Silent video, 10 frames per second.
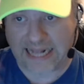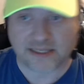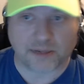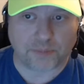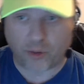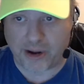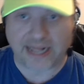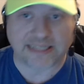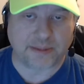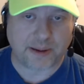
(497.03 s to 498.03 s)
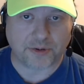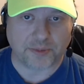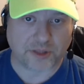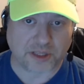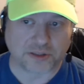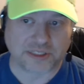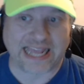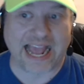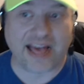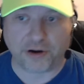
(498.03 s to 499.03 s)
at some point as I'm able to put those
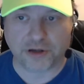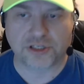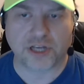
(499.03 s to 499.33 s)
together.